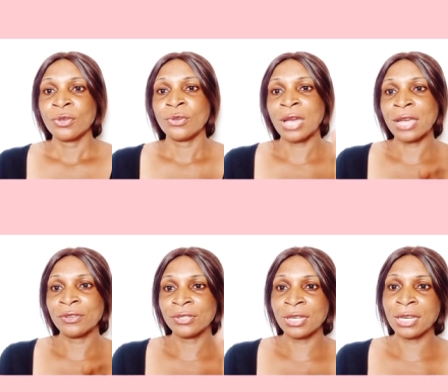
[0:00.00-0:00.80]
you are
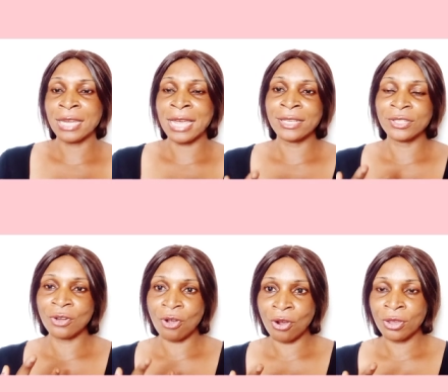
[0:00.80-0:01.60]
using a lightening
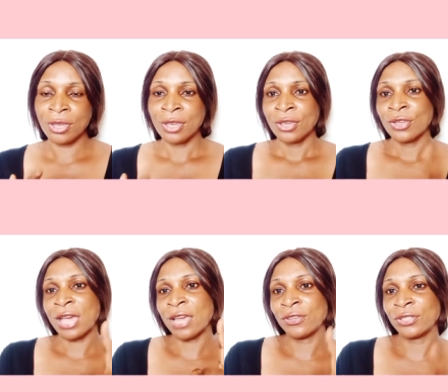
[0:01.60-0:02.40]
oil, you
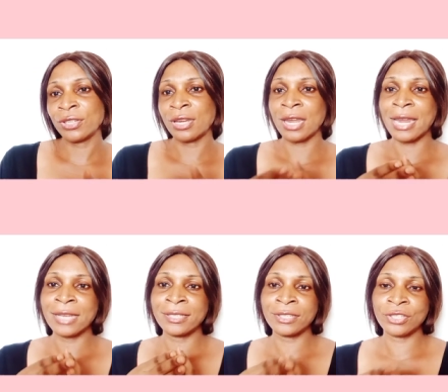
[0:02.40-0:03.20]
are using a
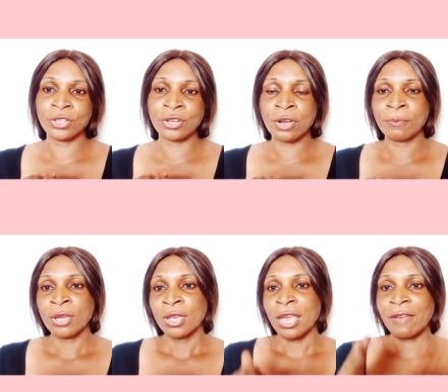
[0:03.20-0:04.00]
lightening serum,
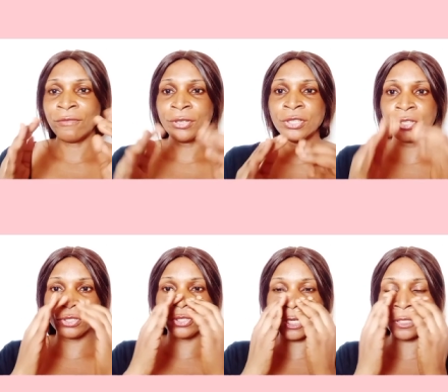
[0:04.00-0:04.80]
everything
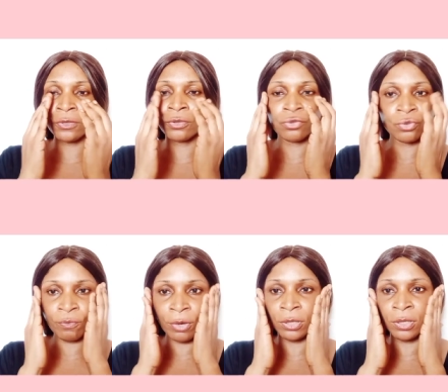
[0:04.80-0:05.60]
is just too
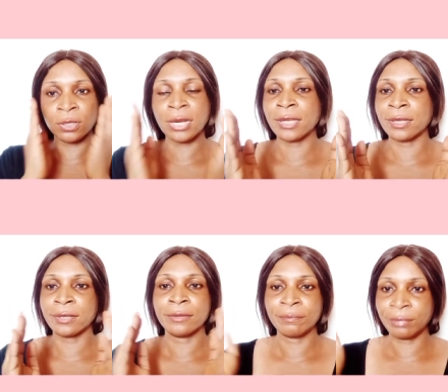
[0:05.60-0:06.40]
much like
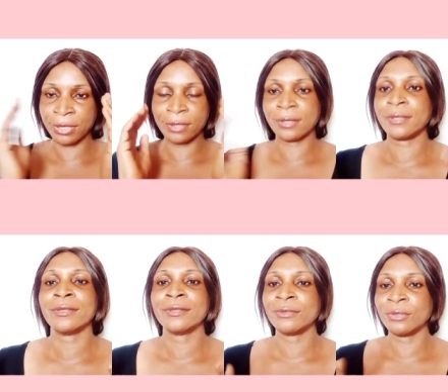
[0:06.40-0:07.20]
please
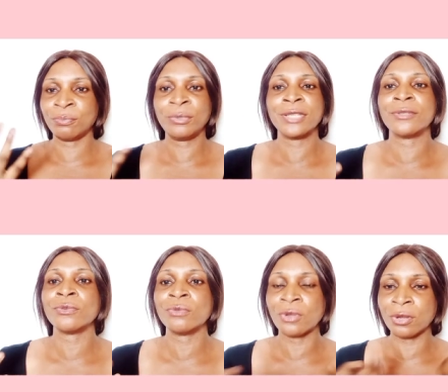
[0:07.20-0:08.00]
please
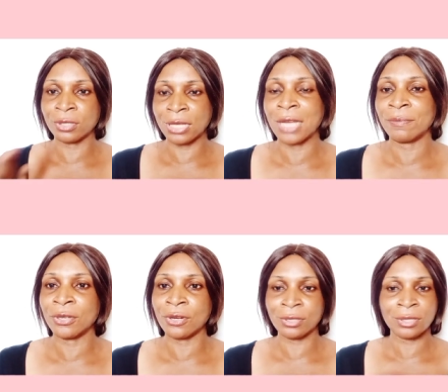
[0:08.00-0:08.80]
who does that
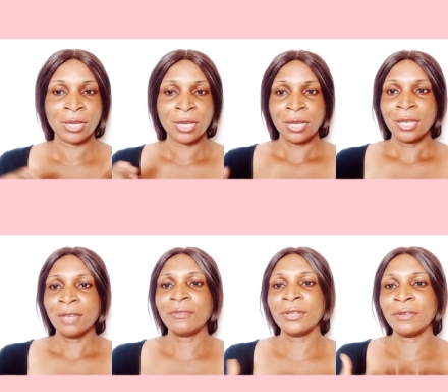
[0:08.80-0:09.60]
because
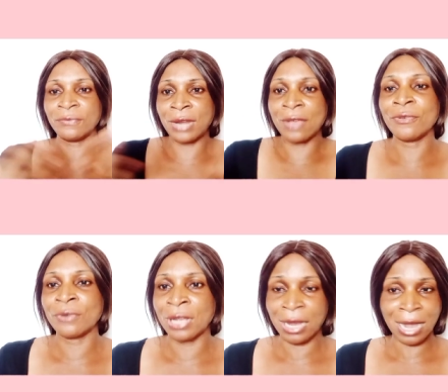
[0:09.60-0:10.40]
even if now you
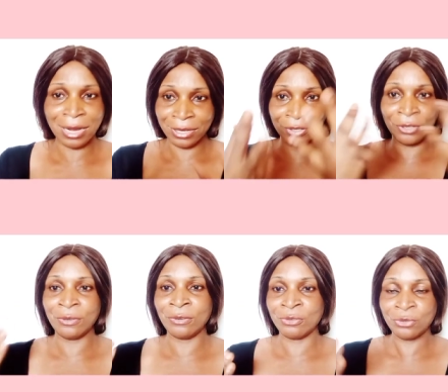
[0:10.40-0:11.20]
then carry
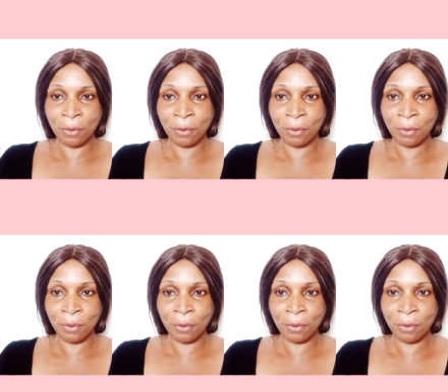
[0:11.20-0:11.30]
so